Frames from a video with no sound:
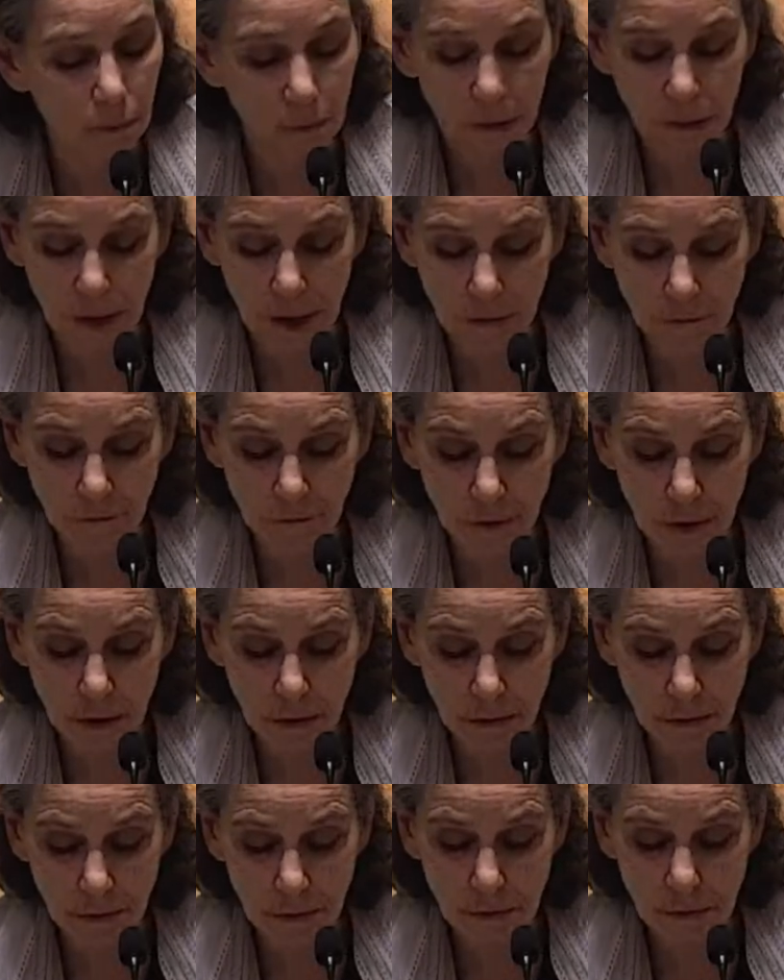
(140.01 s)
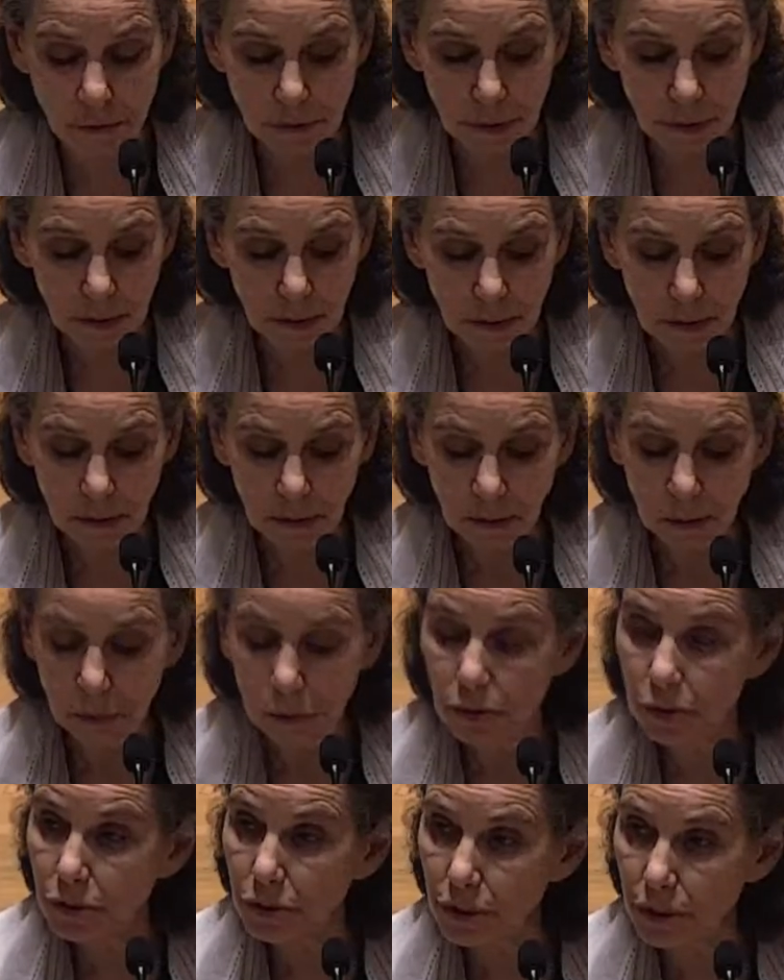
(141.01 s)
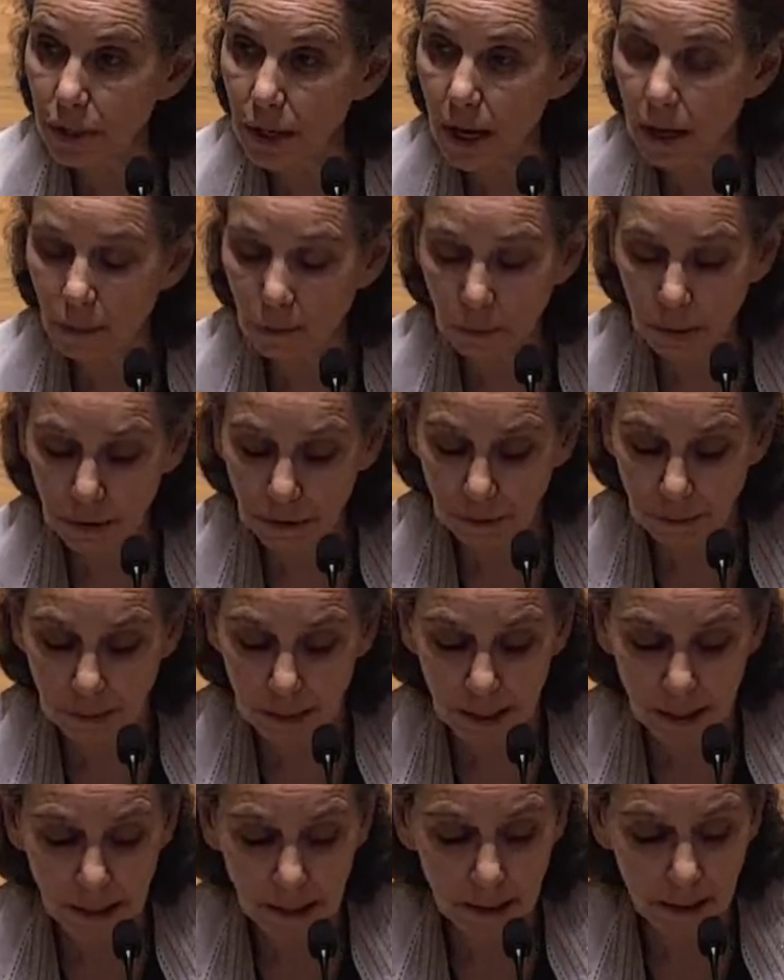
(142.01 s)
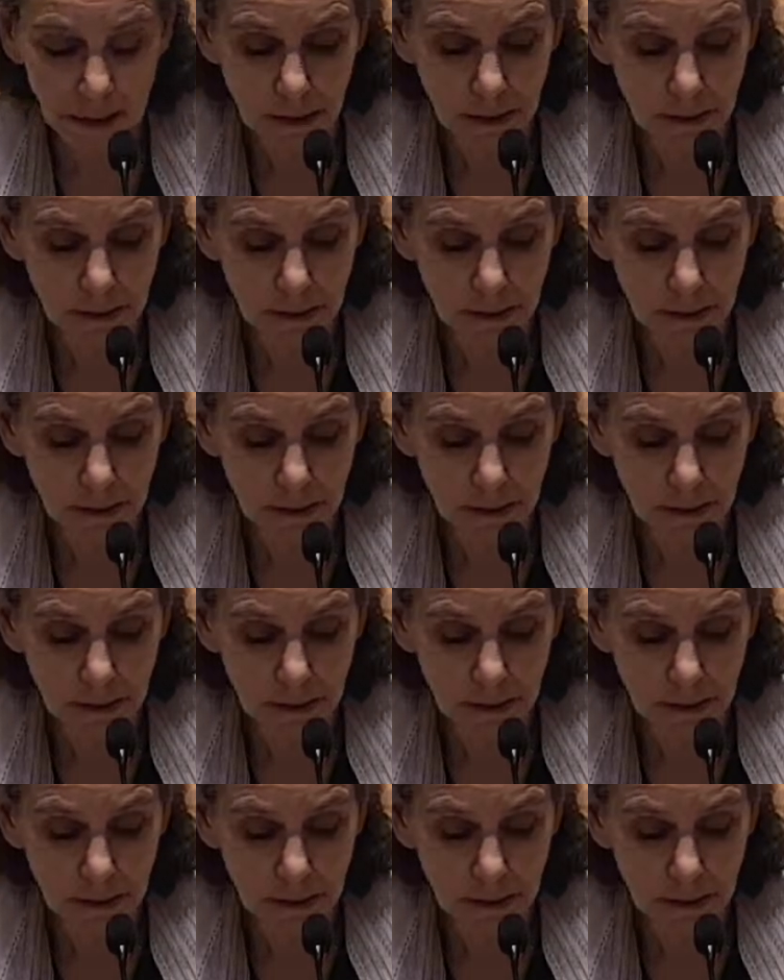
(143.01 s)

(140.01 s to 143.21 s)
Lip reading: with their phones, will stay with me.